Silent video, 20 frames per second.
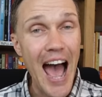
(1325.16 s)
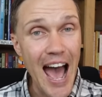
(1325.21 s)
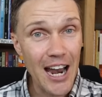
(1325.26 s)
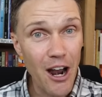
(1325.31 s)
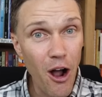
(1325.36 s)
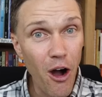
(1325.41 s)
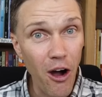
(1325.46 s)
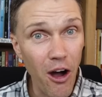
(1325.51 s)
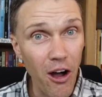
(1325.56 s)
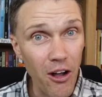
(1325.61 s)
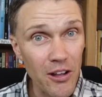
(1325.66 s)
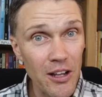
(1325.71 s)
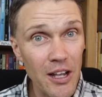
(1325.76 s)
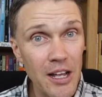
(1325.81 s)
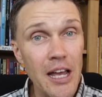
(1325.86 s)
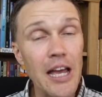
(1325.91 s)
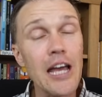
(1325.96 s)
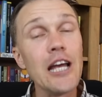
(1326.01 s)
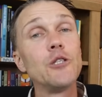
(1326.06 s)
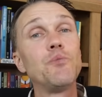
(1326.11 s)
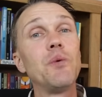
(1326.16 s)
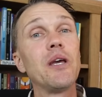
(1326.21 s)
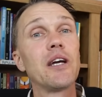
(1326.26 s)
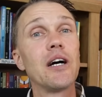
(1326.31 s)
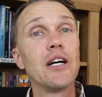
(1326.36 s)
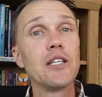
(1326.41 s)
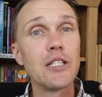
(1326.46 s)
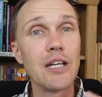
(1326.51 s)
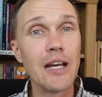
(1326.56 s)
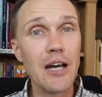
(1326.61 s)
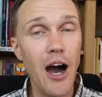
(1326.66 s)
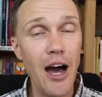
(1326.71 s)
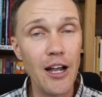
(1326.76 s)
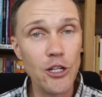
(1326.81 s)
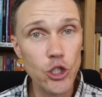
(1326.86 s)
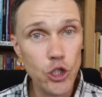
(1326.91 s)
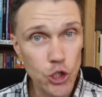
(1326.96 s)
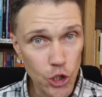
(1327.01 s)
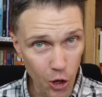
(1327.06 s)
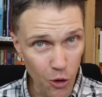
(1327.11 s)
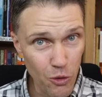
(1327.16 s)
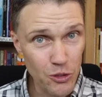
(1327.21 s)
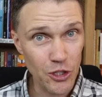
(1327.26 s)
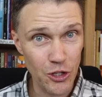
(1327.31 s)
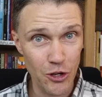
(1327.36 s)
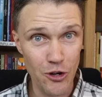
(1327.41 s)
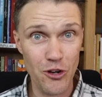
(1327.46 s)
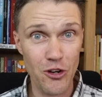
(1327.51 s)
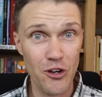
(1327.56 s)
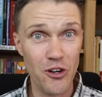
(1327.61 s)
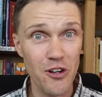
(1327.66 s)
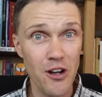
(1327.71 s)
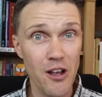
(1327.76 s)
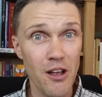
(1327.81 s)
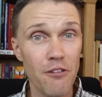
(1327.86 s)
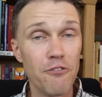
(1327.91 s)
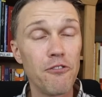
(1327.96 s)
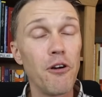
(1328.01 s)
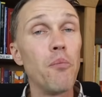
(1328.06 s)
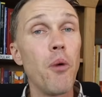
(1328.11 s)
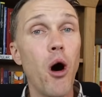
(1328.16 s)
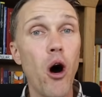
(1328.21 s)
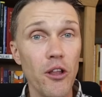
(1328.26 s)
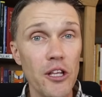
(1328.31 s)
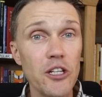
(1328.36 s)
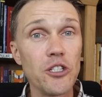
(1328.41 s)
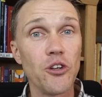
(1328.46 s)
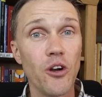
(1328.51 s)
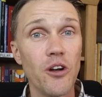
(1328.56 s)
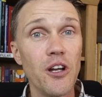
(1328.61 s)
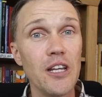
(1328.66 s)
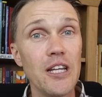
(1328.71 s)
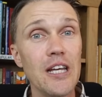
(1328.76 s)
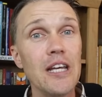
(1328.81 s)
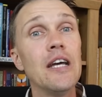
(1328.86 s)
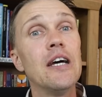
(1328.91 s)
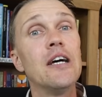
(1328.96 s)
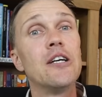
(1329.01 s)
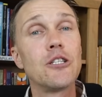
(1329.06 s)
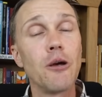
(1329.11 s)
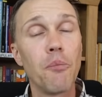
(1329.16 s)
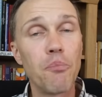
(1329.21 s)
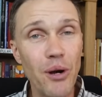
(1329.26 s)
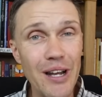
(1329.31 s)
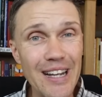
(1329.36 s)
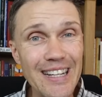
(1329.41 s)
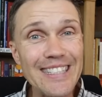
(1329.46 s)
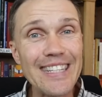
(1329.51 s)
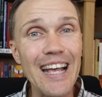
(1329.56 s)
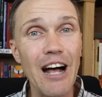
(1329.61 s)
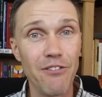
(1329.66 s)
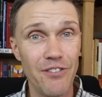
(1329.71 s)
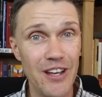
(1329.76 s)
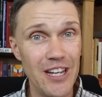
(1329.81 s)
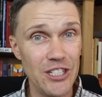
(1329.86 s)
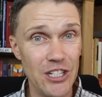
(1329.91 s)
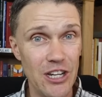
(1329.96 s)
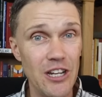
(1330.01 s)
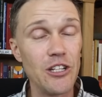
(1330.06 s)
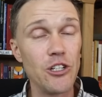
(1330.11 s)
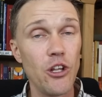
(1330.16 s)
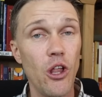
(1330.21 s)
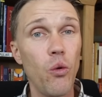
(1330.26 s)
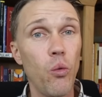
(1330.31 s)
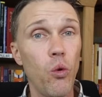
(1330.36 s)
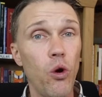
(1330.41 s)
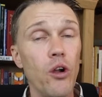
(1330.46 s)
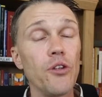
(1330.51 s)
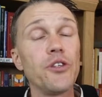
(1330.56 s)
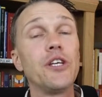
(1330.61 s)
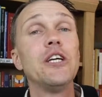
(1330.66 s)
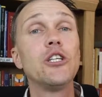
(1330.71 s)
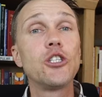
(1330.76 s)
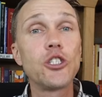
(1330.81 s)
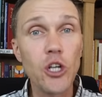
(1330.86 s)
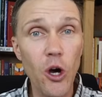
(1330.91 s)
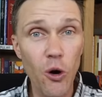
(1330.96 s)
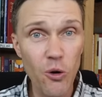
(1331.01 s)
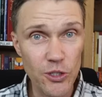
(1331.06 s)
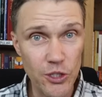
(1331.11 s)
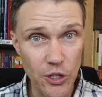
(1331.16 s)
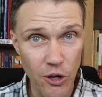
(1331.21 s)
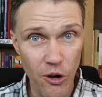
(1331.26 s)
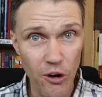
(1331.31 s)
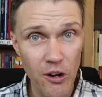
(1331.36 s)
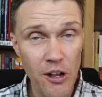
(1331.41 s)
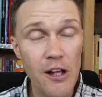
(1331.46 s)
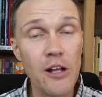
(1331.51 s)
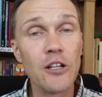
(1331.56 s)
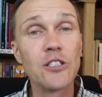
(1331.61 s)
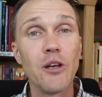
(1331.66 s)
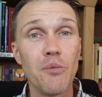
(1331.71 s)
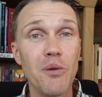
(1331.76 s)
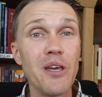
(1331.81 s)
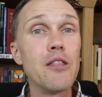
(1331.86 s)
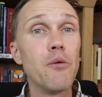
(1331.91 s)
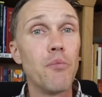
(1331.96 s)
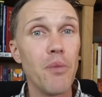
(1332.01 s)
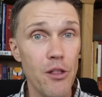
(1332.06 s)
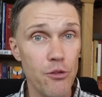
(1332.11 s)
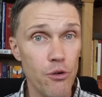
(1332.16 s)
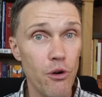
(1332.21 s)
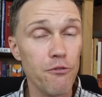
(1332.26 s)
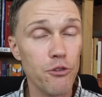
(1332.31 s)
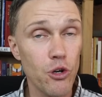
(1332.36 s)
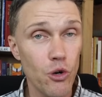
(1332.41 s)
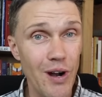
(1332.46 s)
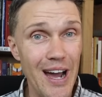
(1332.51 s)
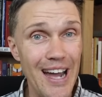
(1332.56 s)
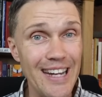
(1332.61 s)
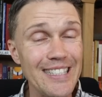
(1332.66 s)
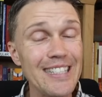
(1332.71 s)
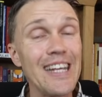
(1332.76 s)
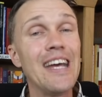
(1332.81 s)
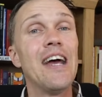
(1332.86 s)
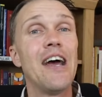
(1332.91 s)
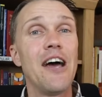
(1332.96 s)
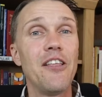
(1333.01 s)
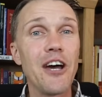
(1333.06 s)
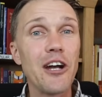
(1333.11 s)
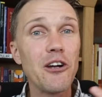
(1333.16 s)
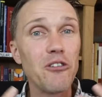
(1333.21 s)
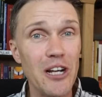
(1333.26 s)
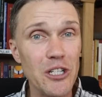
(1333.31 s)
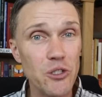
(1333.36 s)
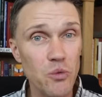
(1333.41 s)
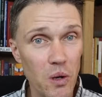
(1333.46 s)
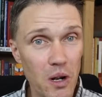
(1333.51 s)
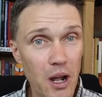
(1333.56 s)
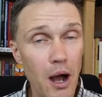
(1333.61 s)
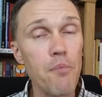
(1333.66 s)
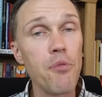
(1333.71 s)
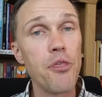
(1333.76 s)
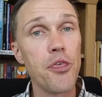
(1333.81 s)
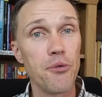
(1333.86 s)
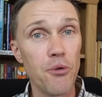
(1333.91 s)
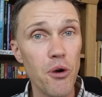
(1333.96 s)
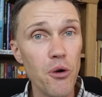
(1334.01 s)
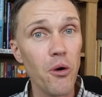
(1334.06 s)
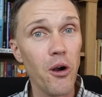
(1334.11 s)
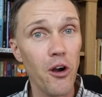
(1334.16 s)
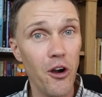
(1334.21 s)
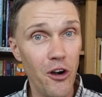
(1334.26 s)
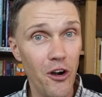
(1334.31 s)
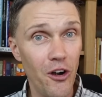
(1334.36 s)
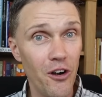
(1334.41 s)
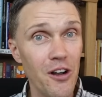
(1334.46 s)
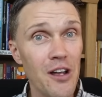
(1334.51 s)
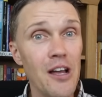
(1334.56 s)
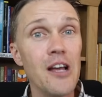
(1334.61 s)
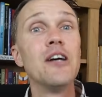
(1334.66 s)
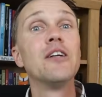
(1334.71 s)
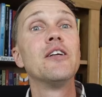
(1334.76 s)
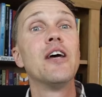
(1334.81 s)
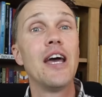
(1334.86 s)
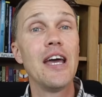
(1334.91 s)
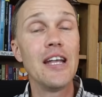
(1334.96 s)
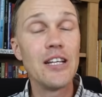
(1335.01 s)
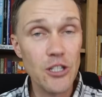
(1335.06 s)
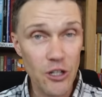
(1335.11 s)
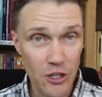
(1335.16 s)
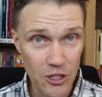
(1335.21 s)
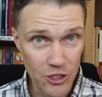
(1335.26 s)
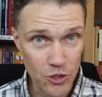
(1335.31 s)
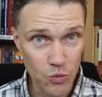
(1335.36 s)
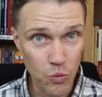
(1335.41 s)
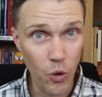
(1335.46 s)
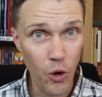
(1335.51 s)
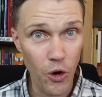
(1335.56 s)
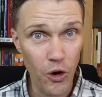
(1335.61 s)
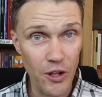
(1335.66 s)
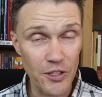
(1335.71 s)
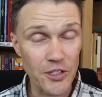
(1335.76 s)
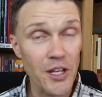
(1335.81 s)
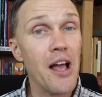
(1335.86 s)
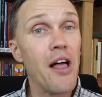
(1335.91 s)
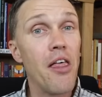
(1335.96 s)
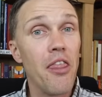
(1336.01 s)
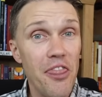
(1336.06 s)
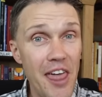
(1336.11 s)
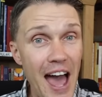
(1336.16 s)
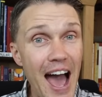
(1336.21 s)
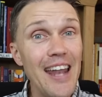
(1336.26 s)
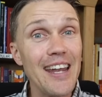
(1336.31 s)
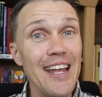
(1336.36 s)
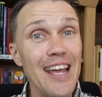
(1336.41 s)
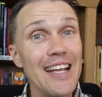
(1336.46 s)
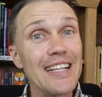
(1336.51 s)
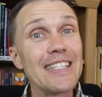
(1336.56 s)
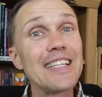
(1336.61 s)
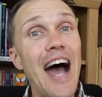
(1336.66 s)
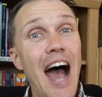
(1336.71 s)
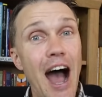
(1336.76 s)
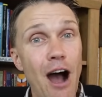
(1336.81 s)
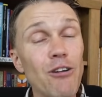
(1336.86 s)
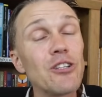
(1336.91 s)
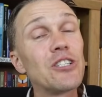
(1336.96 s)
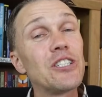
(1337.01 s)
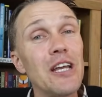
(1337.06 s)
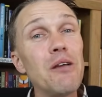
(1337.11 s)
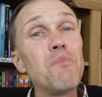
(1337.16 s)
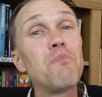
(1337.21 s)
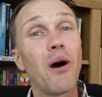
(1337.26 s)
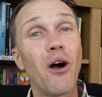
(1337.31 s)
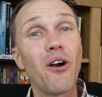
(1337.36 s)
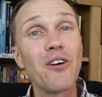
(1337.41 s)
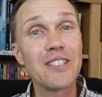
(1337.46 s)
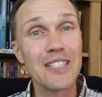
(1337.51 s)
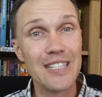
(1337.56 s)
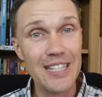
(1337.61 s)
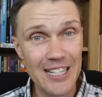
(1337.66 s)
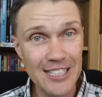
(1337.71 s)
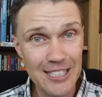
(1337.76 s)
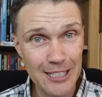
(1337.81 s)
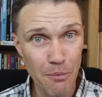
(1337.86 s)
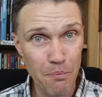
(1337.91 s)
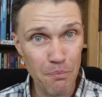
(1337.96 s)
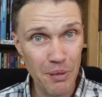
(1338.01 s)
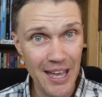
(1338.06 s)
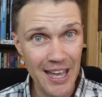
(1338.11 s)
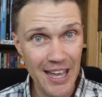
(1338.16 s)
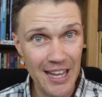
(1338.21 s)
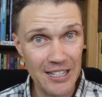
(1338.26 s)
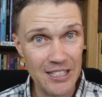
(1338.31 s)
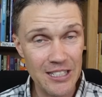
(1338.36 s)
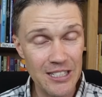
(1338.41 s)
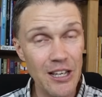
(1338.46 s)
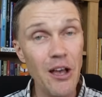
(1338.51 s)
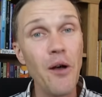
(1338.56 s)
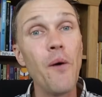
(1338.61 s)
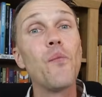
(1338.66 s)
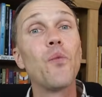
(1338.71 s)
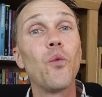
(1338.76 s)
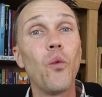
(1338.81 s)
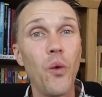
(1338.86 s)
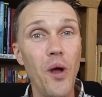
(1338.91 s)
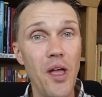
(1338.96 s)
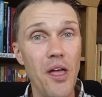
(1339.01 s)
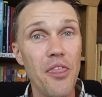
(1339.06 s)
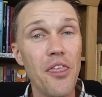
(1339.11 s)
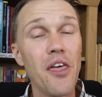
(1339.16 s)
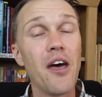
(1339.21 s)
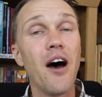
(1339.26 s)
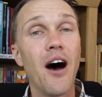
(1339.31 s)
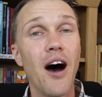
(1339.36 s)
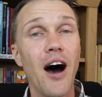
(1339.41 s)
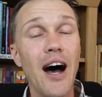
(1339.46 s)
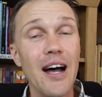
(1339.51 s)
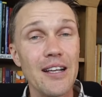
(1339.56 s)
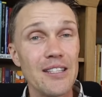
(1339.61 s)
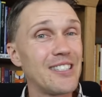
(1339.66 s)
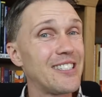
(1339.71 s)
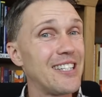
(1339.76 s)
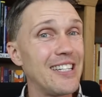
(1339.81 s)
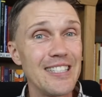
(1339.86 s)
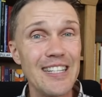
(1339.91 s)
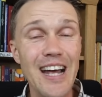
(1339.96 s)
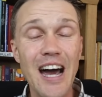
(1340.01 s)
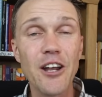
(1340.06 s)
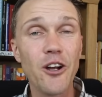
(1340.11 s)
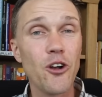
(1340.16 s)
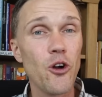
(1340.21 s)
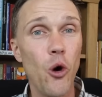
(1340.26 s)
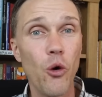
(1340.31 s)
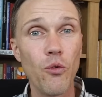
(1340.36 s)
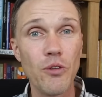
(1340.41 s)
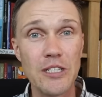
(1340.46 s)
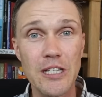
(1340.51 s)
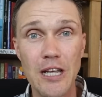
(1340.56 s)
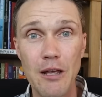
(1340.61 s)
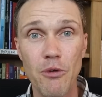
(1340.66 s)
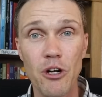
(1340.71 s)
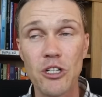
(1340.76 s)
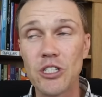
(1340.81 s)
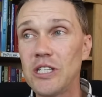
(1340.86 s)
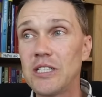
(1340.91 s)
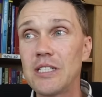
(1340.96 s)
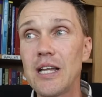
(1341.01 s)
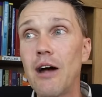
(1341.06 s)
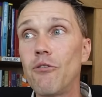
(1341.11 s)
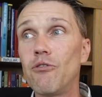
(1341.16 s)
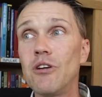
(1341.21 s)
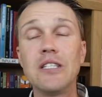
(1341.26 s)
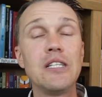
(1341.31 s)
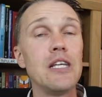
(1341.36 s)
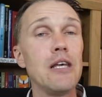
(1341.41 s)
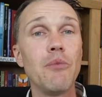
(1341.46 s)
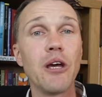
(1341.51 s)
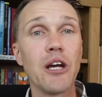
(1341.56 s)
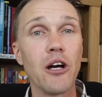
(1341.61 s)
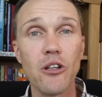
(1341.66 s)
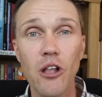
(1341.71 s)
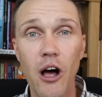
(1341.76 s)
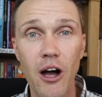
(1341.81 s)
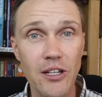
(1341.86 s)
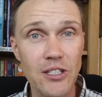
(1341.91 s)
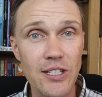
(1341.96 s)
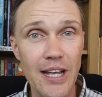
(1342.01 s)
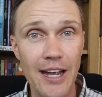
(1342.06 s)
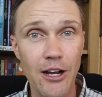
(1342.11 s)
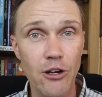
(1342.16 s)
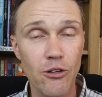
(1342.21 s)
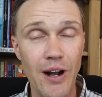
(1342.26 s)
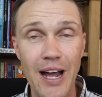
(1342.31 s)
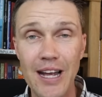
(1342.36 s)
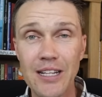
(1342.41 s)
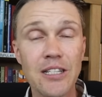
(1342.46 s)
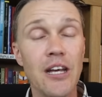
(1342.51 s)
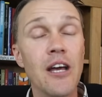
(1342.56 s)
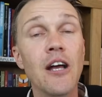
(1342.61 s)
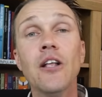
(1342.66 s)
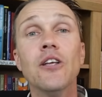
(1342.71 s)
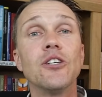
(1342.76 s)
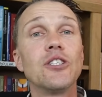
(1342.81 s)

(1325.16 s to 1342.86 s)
at all is because God chose her from all eternity to bring salvation into the world. He chose her to be the mother of Christ and that Christ would come through her into this world. That is how she participates with us. She's not a co-redeemer. She's not redeeming alongside Christ.